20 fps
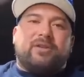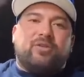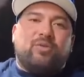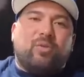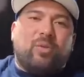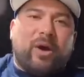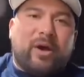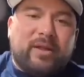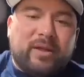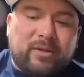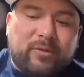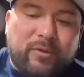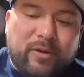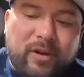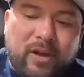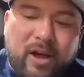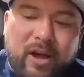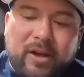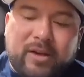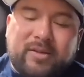You wear these for
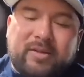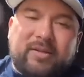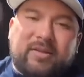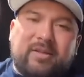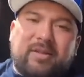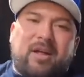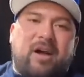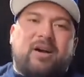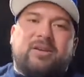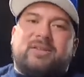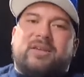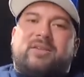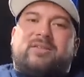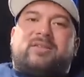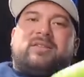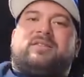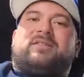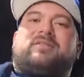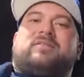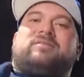long long
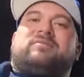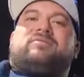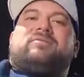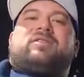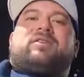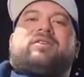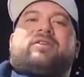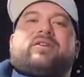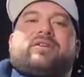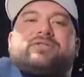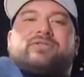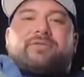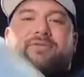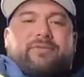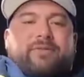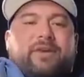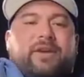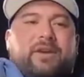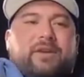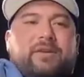distance, you're gonna hurt your
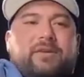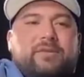feet.